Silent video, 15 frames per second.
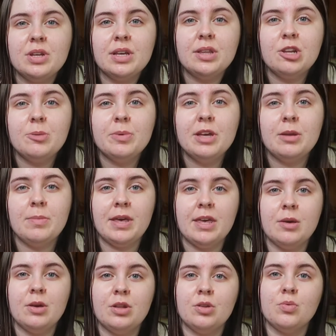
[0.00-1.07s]
it a little bit and make
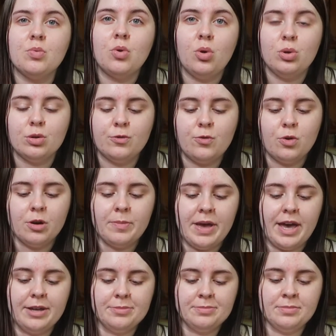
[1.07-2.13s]
it in the roller
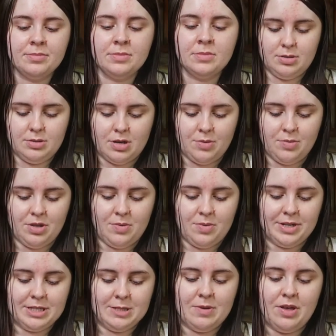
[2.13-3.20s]
format. So I really
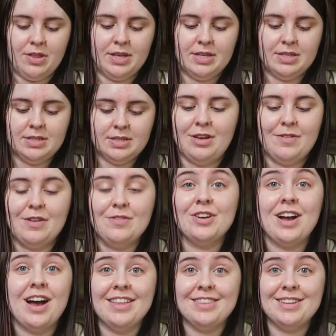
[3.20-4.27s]
want to smell this. I've never
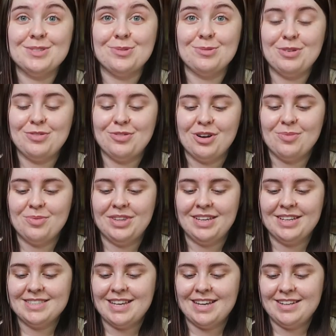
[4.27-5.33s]
gotten this one before. I'm really
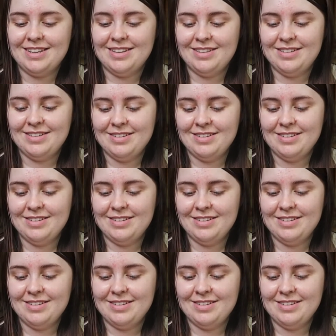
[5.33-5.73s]
excited.